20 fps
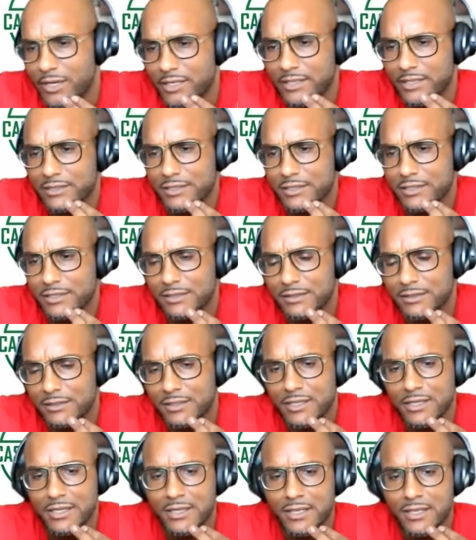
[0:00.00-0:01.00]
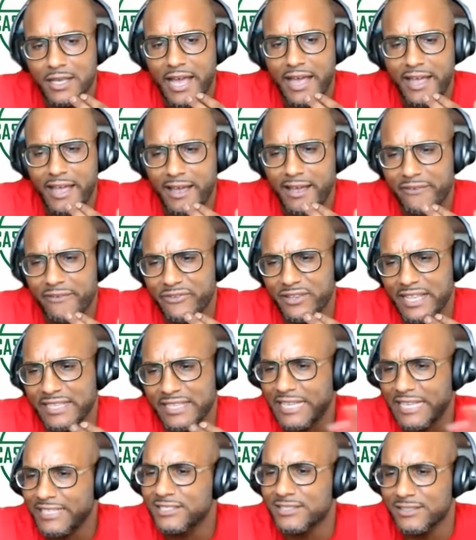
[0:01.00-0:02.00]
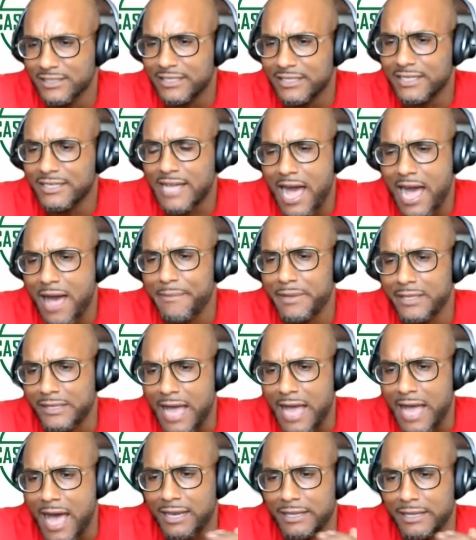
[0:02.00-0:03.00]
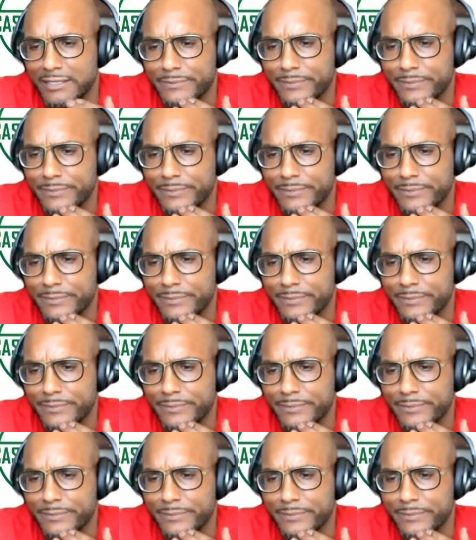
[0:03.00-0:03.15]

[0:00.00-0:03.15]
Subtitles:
That's just, I feel like that's common knowledge,